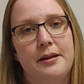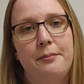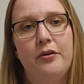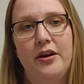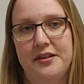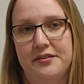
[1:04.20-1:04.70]

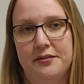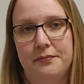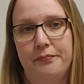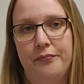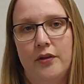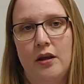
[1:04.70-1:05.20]
number s.
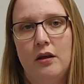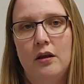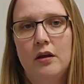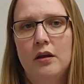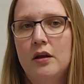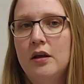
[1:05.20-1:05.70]

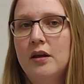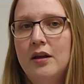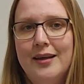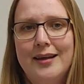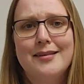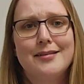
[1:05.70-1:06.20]

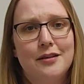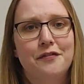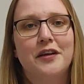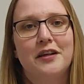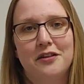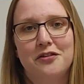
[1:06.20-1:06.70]
It is difficult